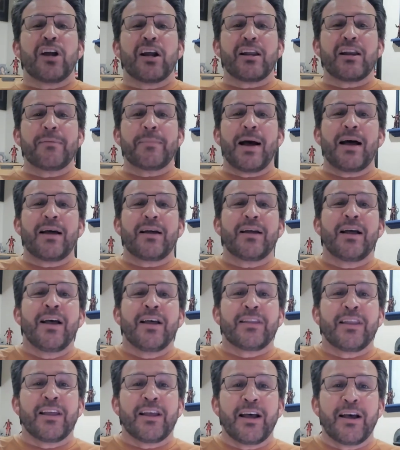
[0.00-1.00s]
about
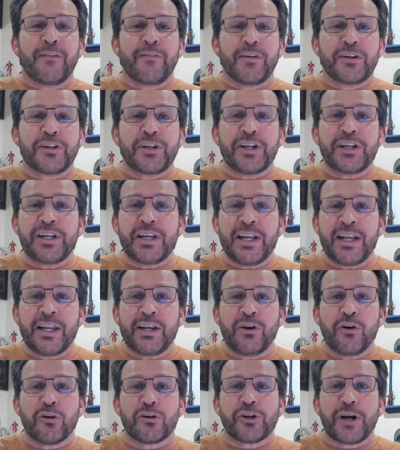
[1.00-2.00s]
the Virginia
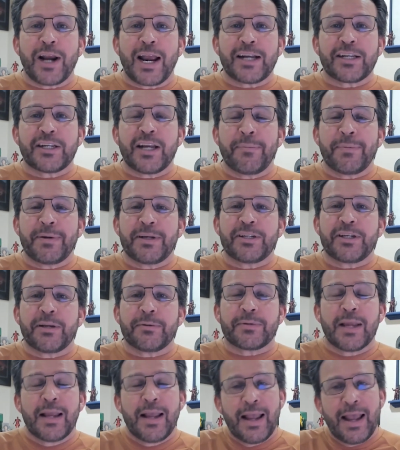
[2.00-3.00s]
Indoor Track
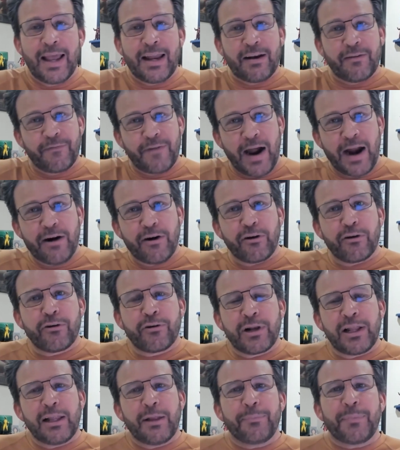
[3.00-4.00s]
Championships and a viral
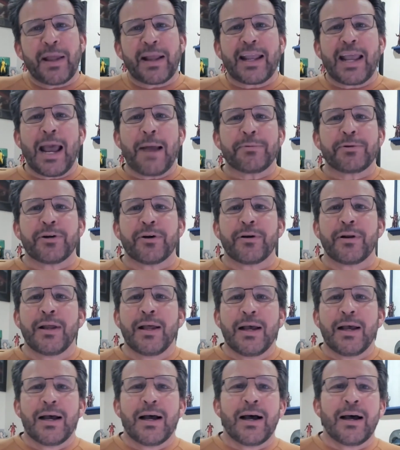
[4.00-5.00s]
clip that captured
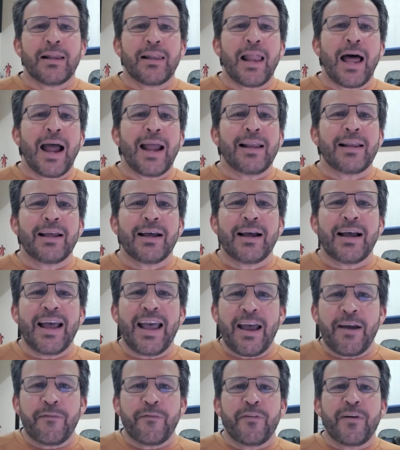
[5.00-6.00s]
Lila
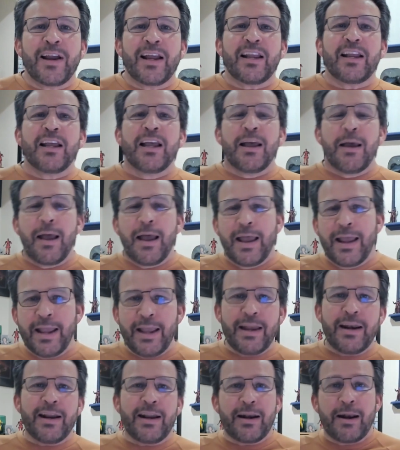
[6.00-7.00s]
Everett
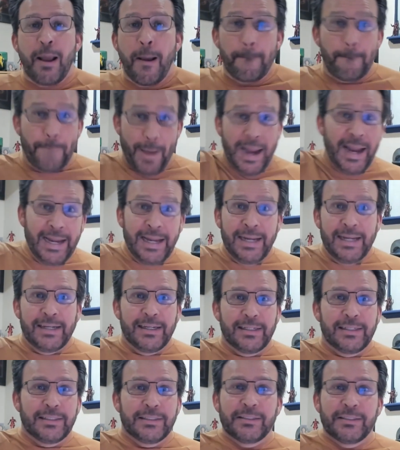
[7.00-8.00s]
hitting,
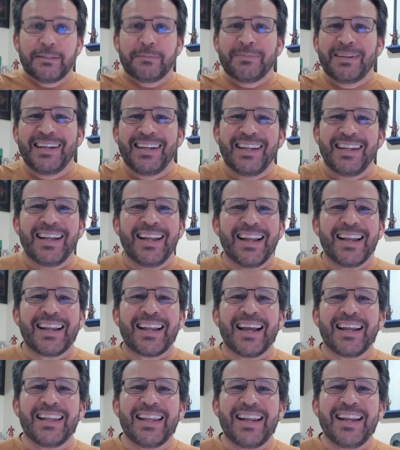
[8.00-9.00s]
BAM!
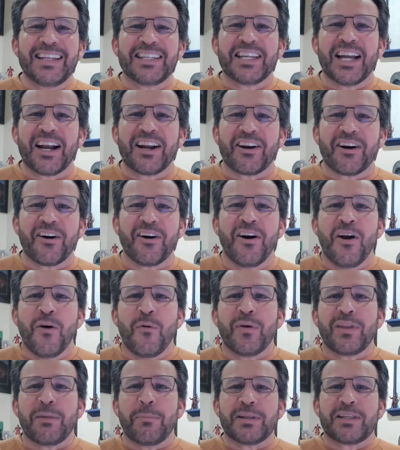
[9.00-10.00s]
Colleen Tucker
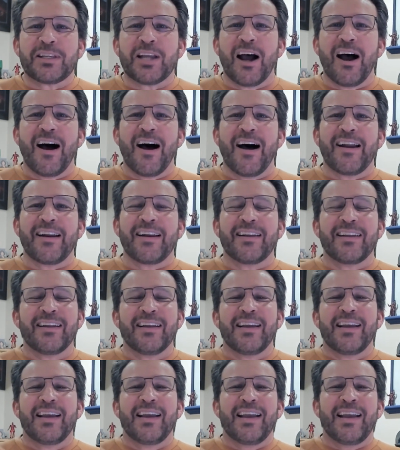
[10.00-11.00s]
with the baton.
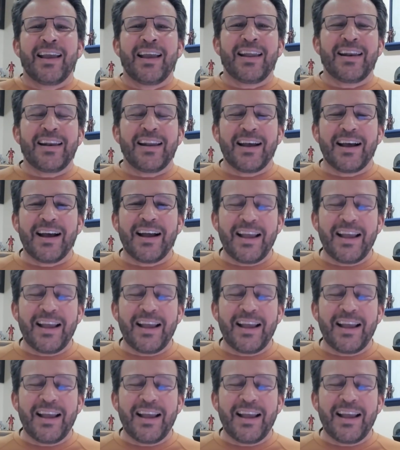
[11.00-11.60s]
And a